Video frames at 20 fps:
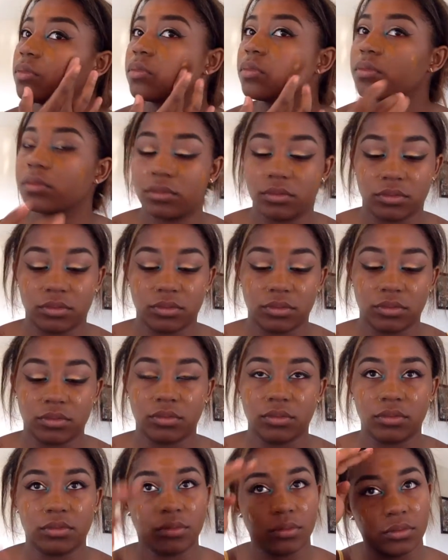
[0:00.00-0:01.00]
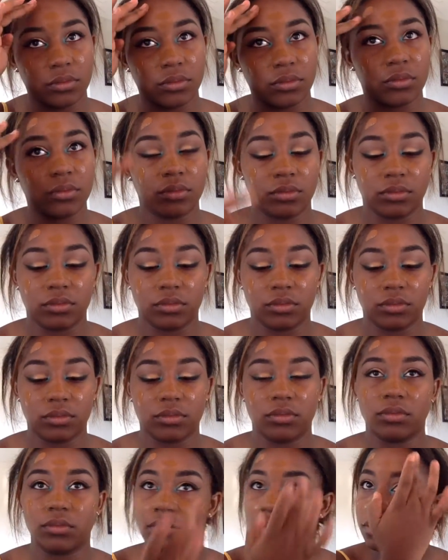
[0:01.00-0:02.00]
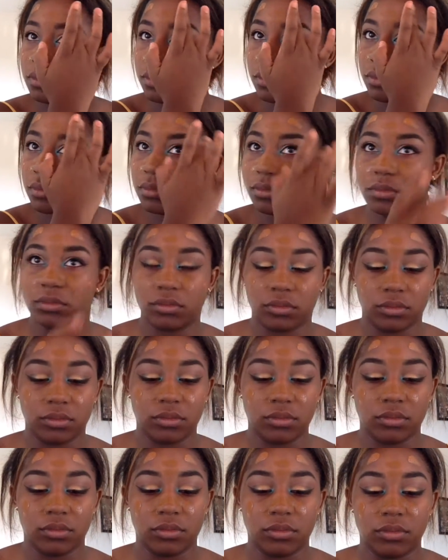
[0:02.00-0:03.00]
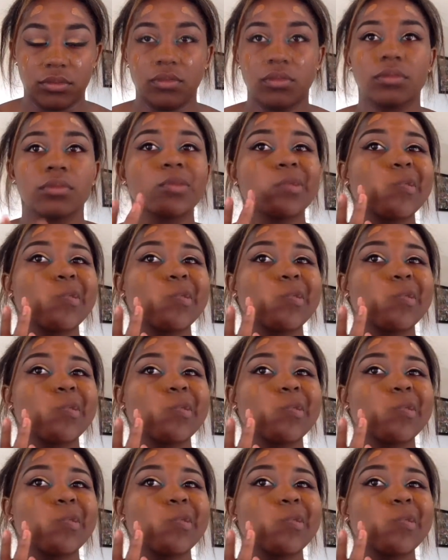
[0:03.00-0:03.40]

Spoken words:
I use the matte one in the T-zone and then the glow one in the outside.